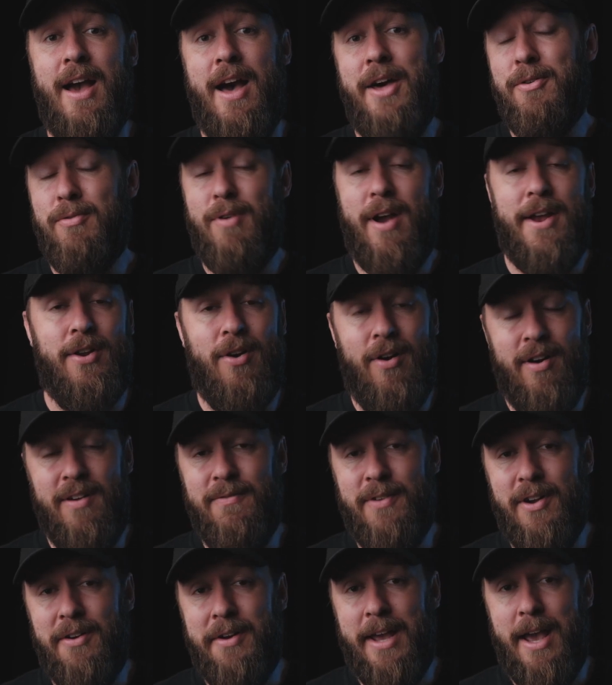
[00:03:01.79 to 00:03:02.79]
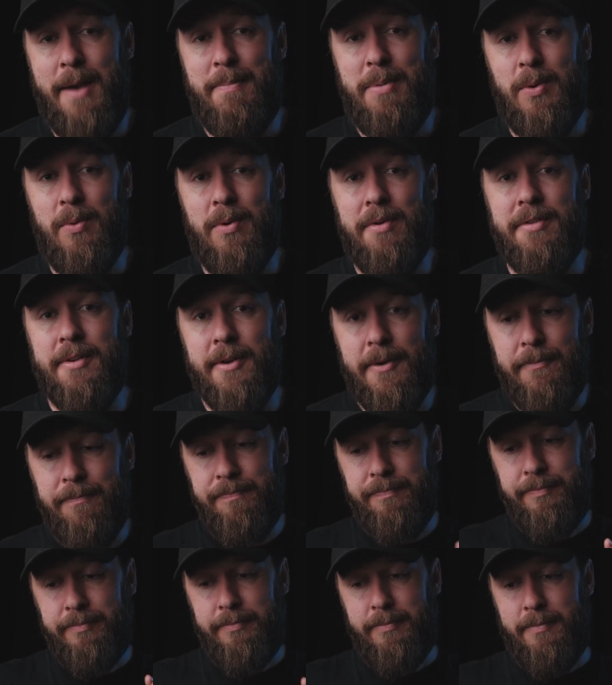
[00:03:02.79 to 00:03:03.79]
at a rate I'm very happy with
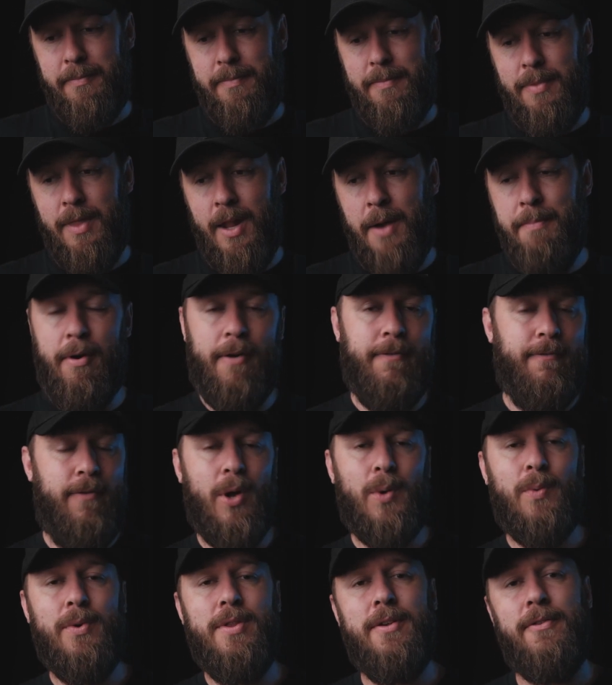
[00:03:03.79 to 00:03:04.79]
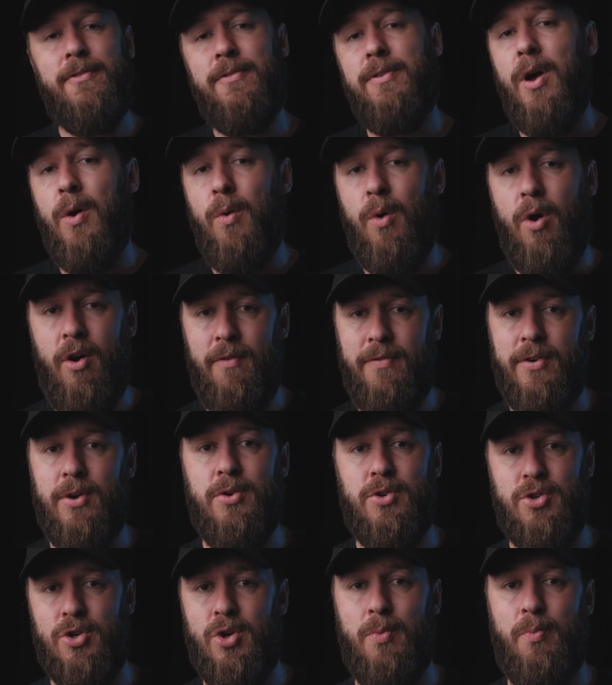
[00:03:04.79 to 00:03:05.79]
by following the flow of
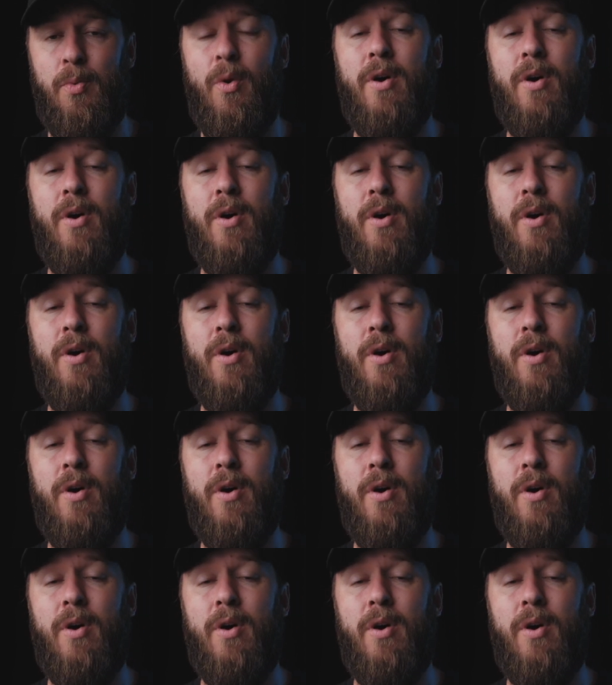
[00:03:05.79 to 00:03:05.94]
YouTube.